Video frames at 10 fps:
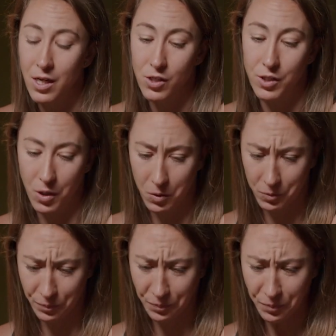So,
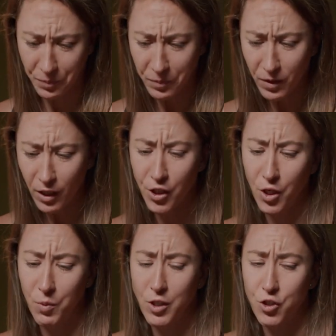
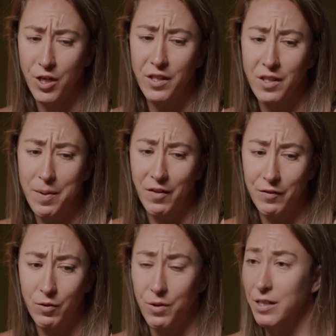when you strengthen the pelvic
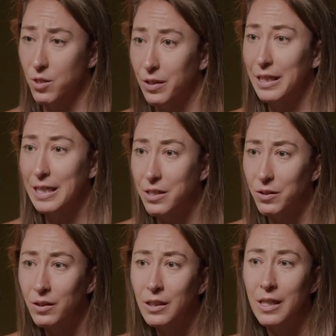floor, that's called a
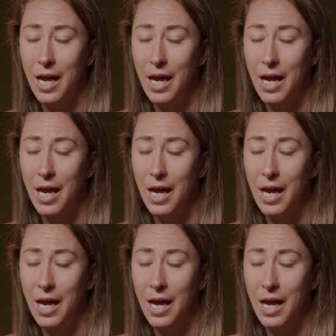Kegel.